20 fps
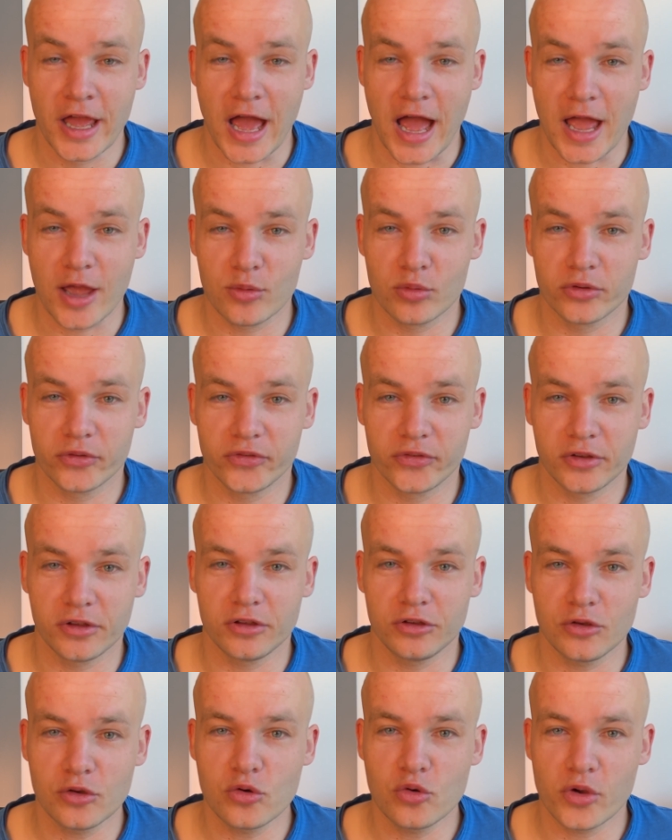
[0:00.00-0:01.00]
I will see
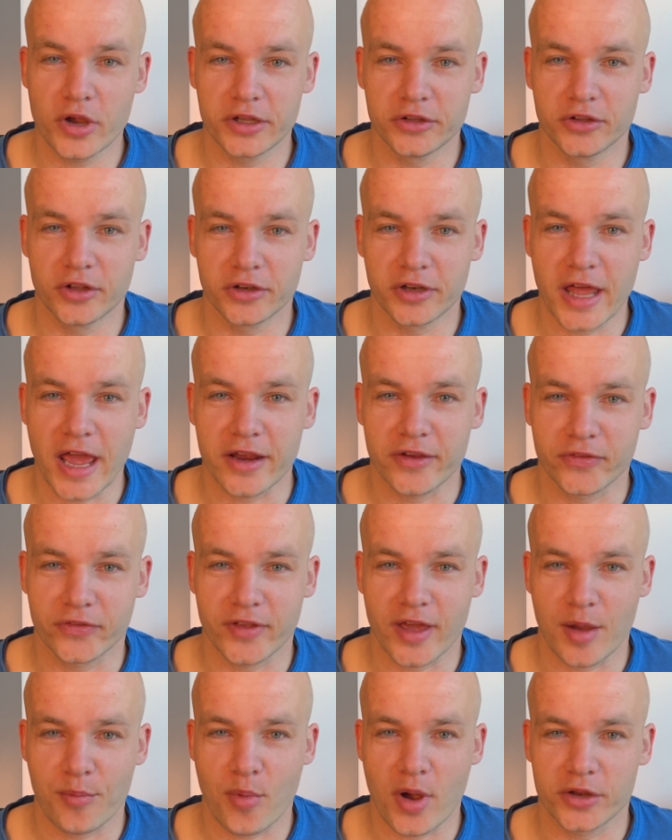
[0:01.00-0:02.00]
you in the next
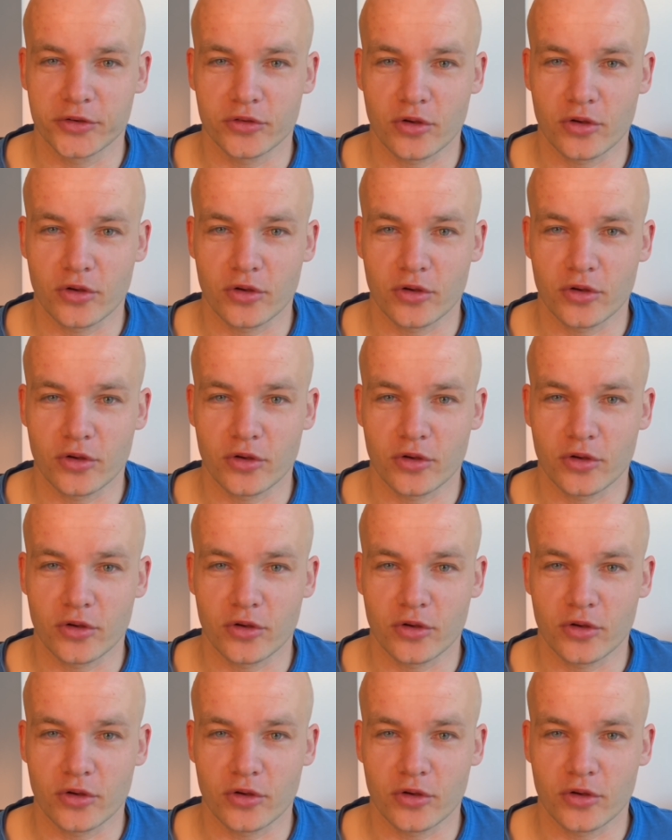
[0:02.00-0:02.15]
Type One